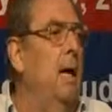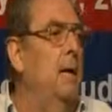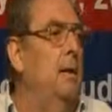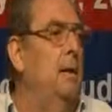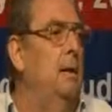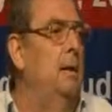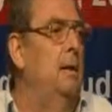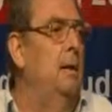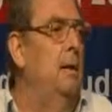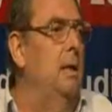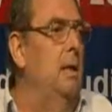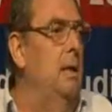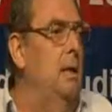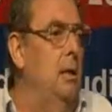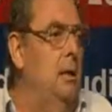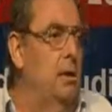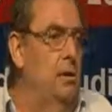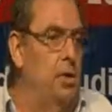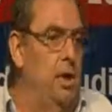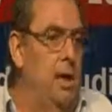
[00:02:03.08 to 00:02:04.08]

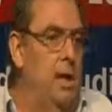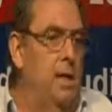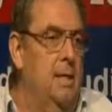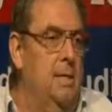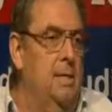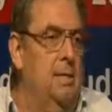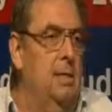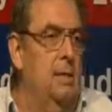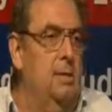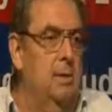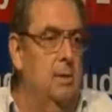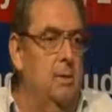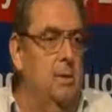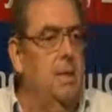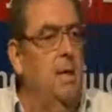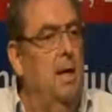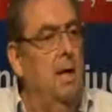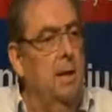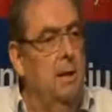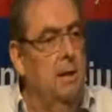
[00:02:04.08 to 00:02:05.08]
ideologized
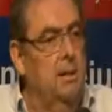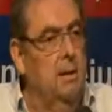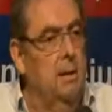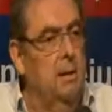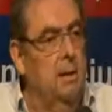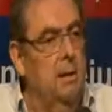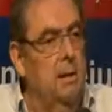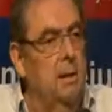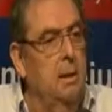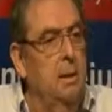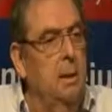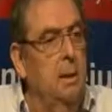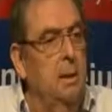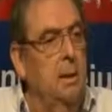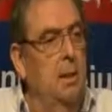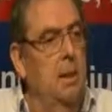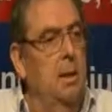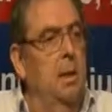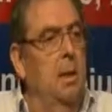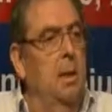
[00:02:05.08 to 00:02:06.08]
society
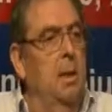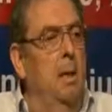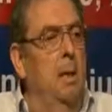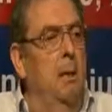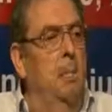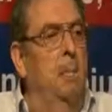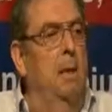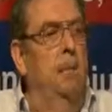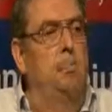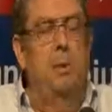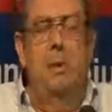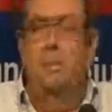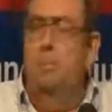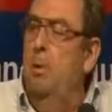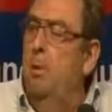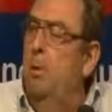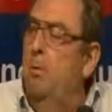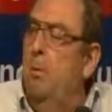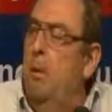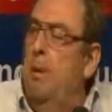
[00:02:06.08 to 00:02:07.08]
where
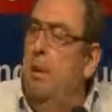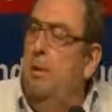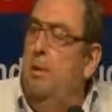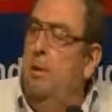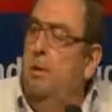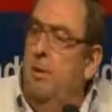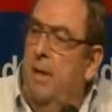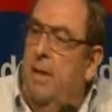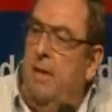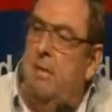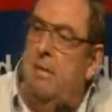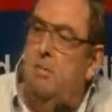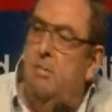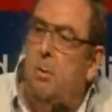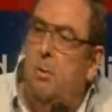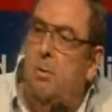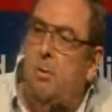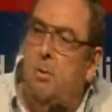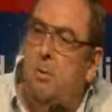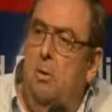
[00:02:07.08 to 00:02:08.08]
people read
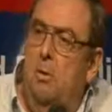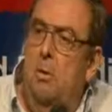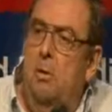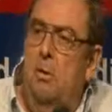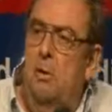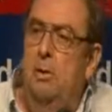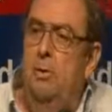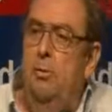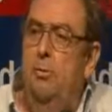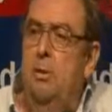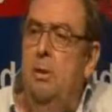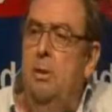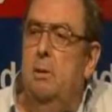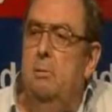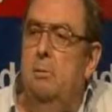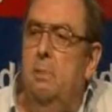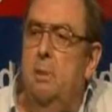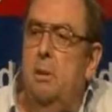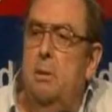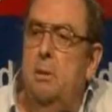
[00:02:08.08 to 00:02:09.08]
textbooks on the
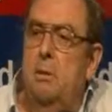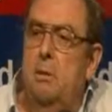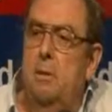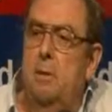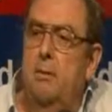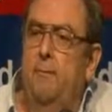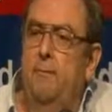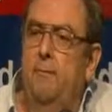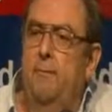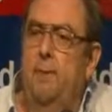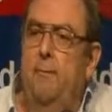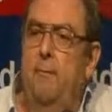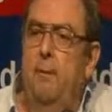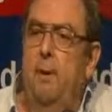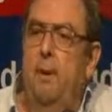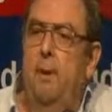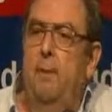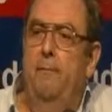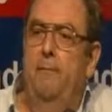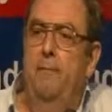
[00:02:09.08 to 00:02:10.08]
treatment of,
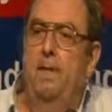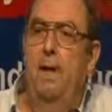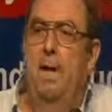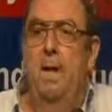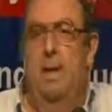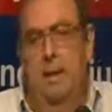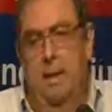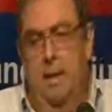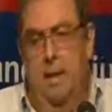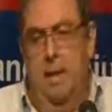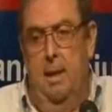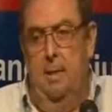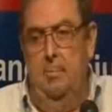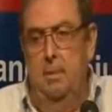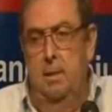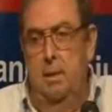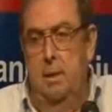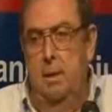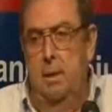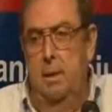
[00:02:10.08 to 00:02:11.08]
of the
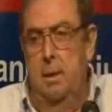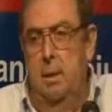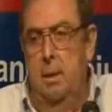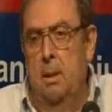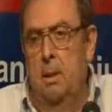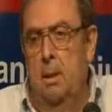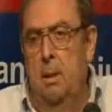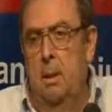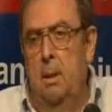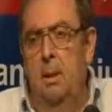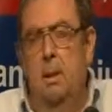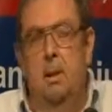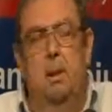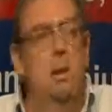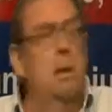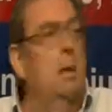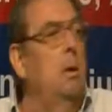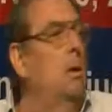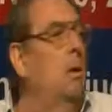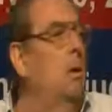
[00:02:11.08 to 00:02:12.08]
handicapped
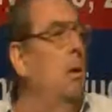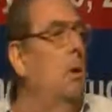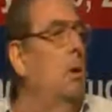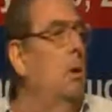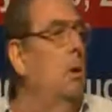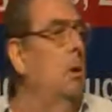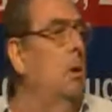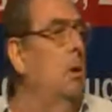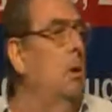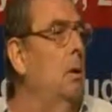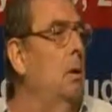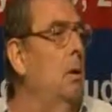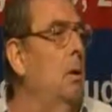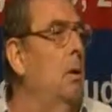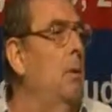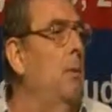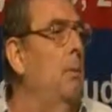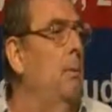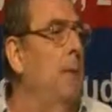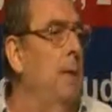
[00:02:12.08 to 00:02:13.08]
or
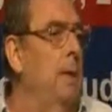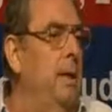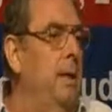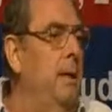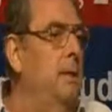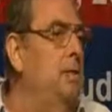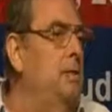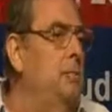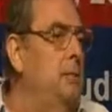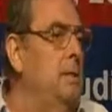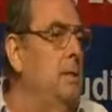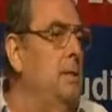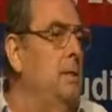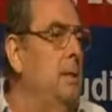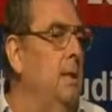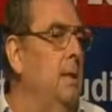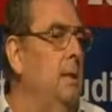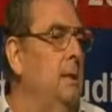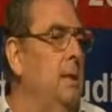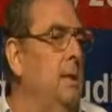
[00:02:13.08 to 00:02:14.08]
were
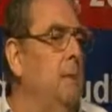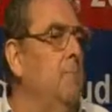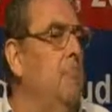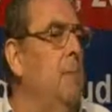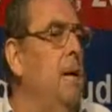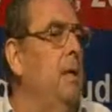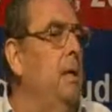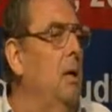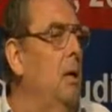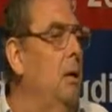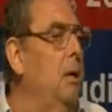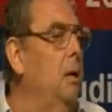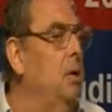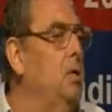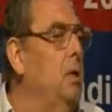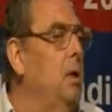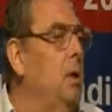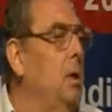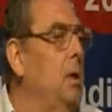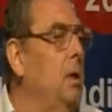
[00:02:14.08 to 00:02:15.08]
interested in
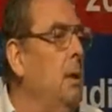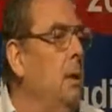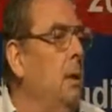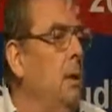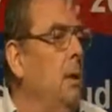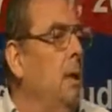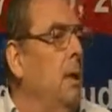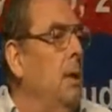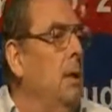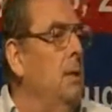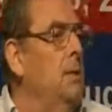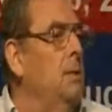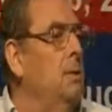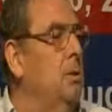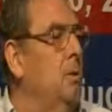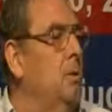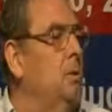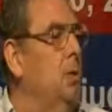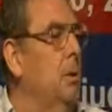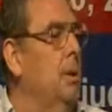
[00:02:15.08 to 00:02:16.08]
biology and
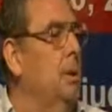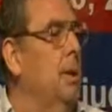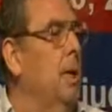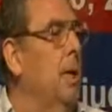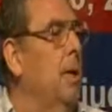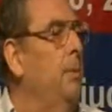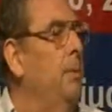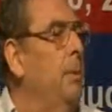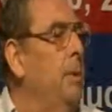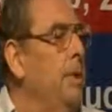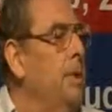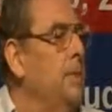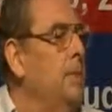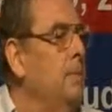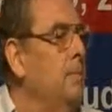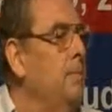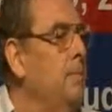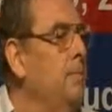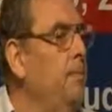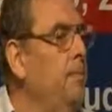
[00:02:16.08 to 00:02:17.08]
social
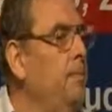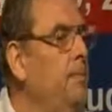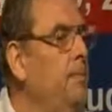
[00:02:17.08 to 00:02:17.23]
Darwinism,